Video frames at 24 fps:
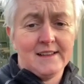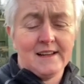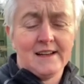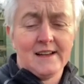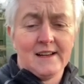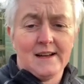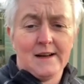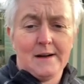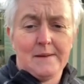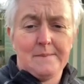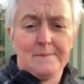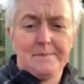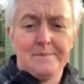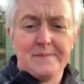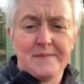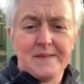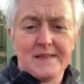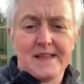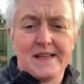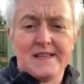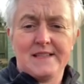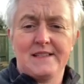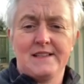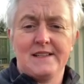there's
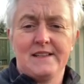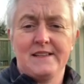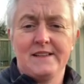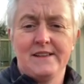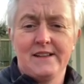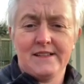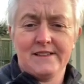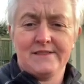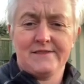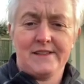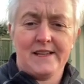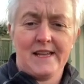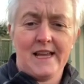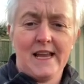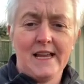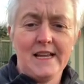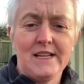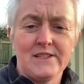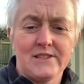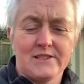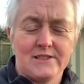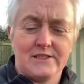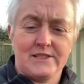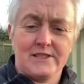an
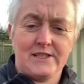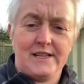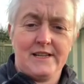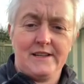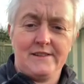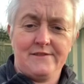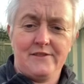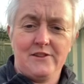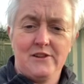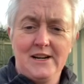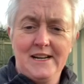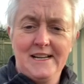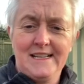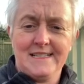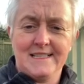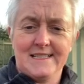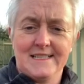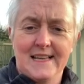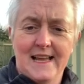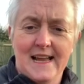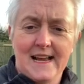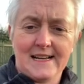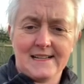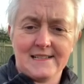identification sheet for
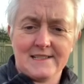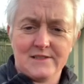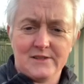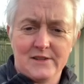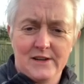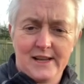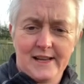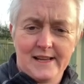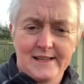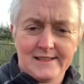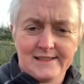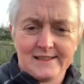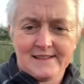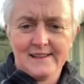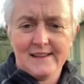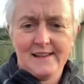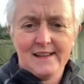insects on it.